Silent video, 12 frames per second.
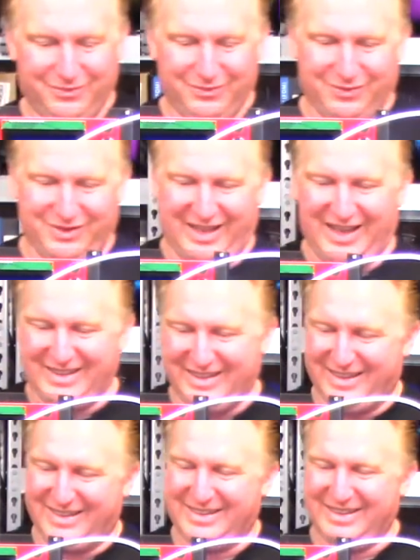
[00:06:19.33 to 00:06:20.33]
With that
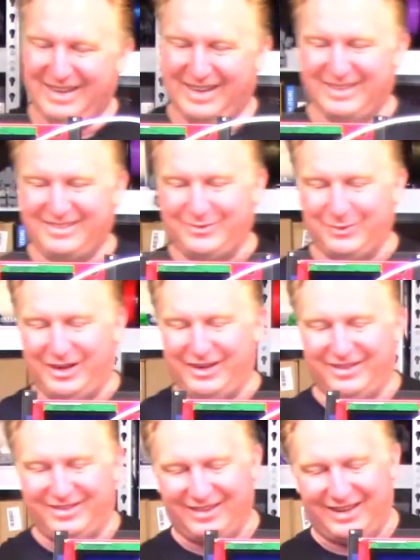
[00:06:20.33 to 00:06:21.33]
done, that's when I
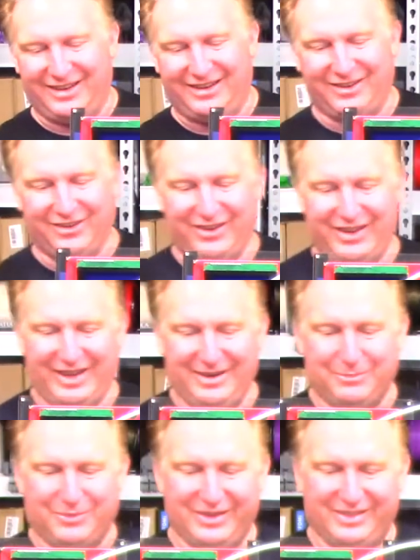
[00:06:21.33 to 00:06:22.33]
decided to go ahead
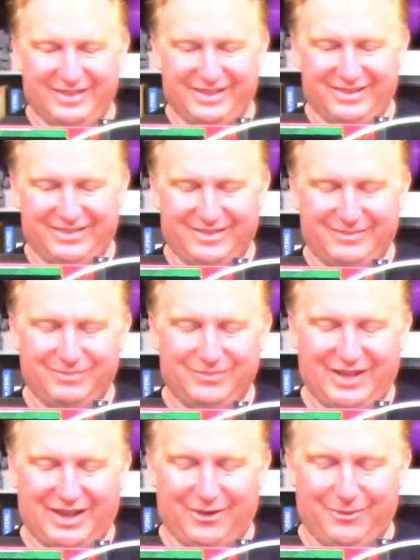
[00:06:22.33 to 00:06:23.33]
and print this.
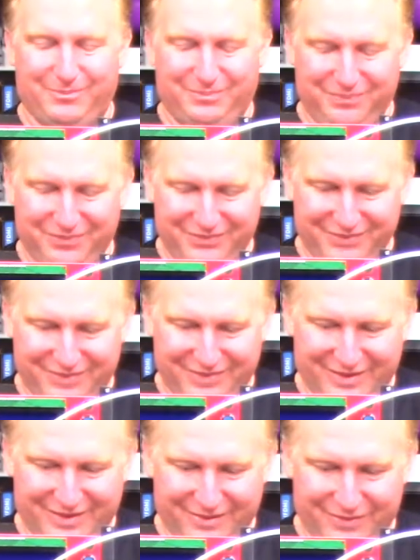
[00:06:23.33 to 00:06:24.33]
Now,
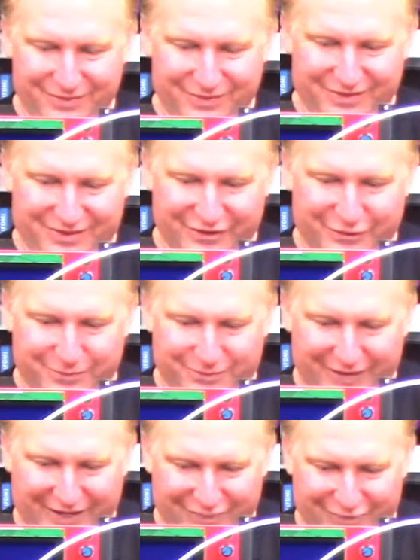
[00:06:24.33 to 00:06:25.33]
this
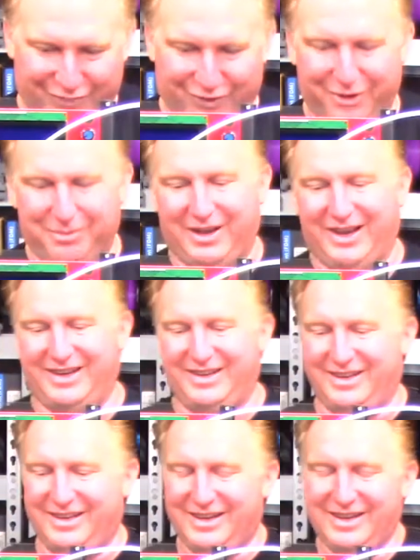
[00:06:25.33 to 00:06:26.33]
has a story behind
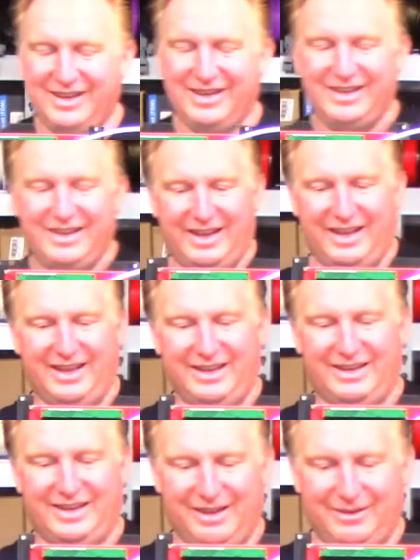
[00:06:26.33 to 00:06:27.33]
it.
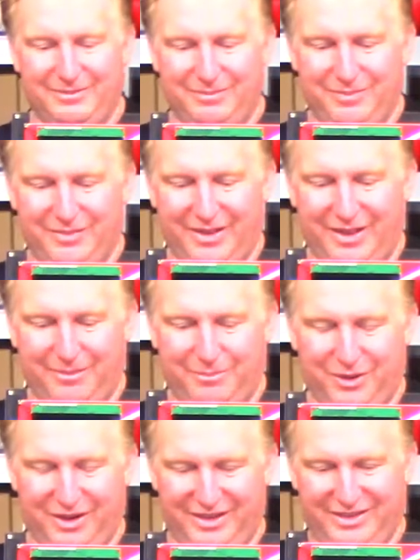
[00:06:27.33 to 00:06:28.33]
And I'll
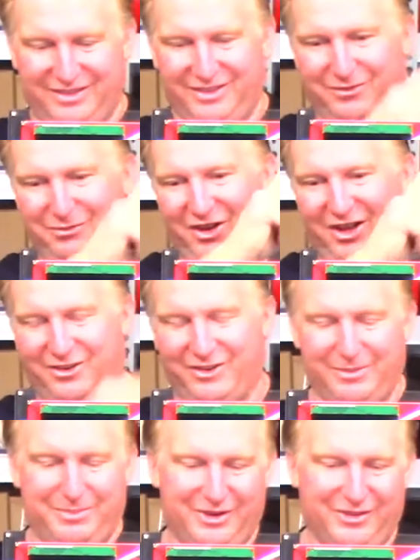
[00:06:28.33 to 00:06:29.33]
put a link to the blog
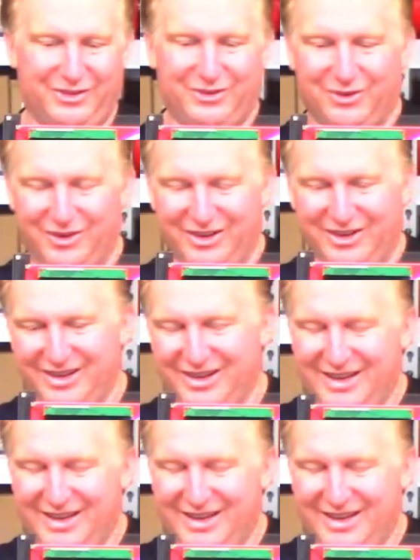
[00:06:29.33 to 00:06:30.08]
right up here in the corner.